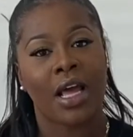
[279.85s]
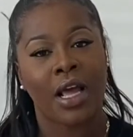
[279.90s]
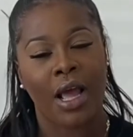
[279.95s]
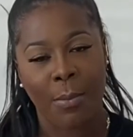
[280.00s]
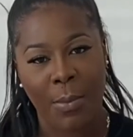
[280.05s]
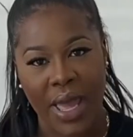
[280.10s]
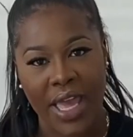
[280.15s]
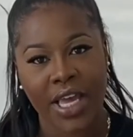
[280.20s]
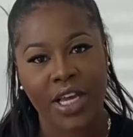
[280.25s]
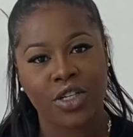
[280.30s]

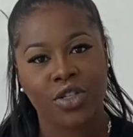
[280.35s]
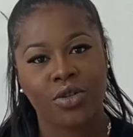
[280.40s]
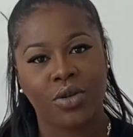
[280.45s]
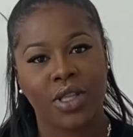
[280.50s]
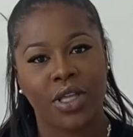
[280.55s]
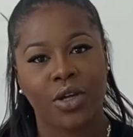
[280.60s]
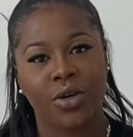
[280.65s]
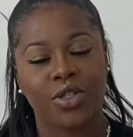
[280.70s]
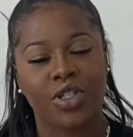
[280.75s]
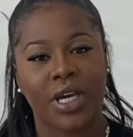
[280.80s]
making sure that
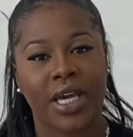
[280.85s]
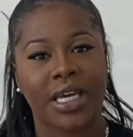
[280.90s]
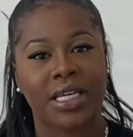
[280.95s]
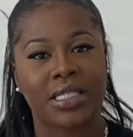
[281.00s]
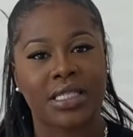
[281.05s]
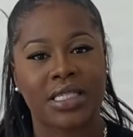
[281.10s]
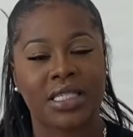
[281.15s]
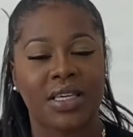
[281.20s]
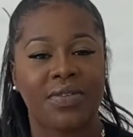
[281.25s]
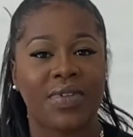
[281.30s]
you're checking to
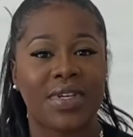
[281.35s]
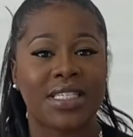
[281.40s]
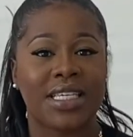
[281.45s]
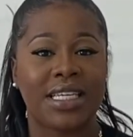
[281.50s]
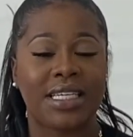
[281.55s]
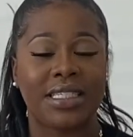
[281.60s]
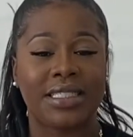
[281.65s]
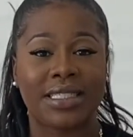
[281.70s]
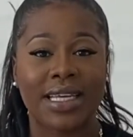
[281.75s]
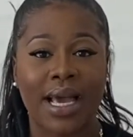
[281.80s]
see if there's any
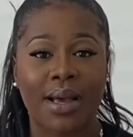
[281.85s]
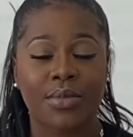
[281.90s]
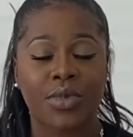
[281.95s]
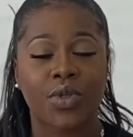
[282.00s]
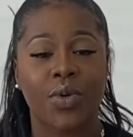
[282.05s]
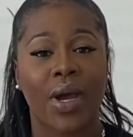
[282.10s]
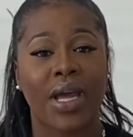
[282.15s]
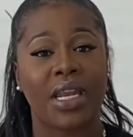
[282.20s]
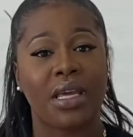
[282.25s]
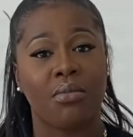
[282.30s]
damps or
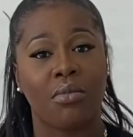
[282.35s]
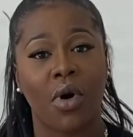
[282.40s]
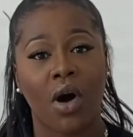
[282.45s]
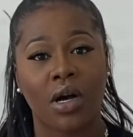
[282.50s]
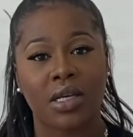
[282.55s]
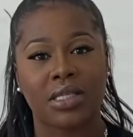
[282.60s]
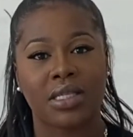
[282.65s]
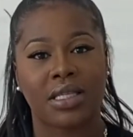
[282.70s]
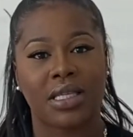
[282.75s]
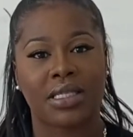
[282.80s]
any
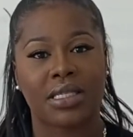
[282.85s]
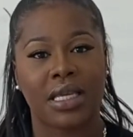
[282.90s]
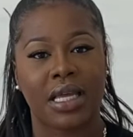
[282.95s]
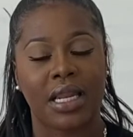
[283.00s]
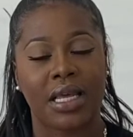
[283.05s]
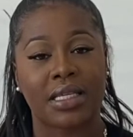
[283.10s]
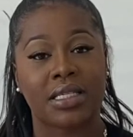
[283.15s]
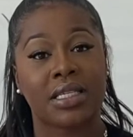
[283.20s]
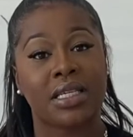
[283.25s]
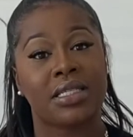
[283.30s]
marks in the
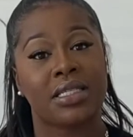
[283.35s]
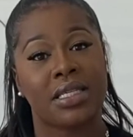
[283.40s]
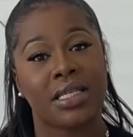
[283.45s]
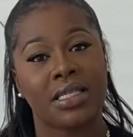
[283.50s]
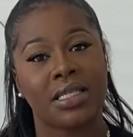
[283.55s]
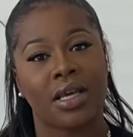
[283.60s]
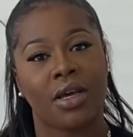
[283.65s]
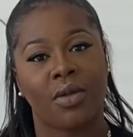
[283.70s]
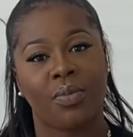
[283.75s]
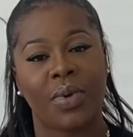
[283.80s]
ceilings, because this
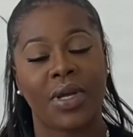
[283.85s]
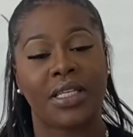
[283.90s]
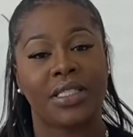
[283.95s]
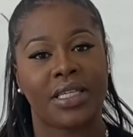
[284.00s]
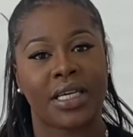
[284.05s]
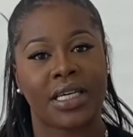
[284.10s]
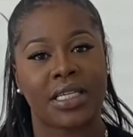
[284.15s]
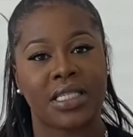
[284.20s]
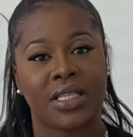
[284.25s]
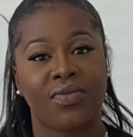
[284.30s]
could be
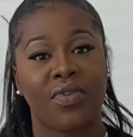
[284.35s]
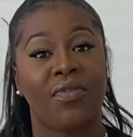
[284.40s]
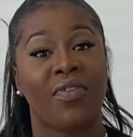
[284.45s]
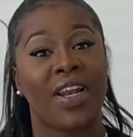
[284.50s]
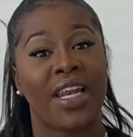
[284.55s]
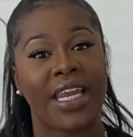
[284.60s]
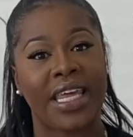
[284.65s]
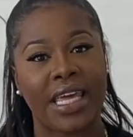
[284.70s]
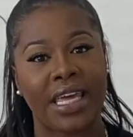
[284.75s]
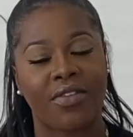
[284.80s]
indicative of a
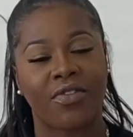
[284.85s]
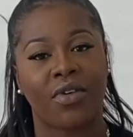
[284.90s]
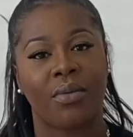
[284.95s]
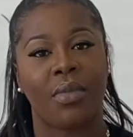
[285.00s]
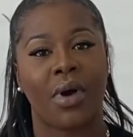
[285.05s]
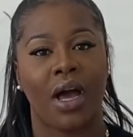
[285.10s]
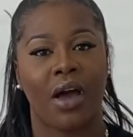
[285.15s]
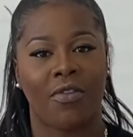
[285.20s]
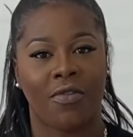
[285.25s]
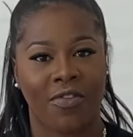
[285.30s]
leak from
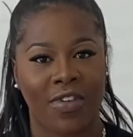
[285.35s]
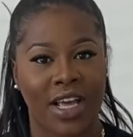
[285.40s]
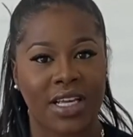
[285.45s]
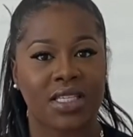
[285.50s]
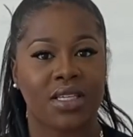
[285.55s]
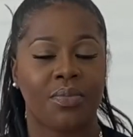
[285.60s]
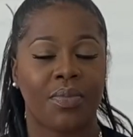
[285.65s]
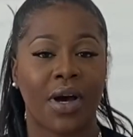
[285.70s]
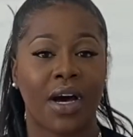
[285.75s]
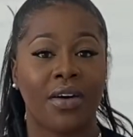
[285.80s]
a flat
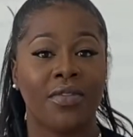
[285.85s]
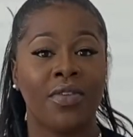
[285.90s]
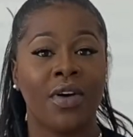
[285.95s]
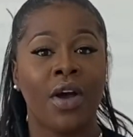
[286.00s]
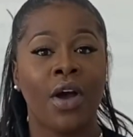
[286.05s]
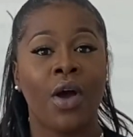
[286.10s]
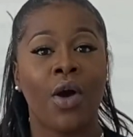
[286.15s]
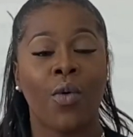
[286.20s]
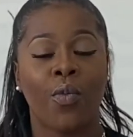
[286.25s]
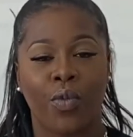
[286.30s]
above,
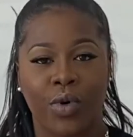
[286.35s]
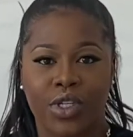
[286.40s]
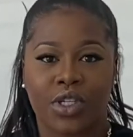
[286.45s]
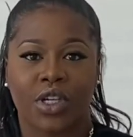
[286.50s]
which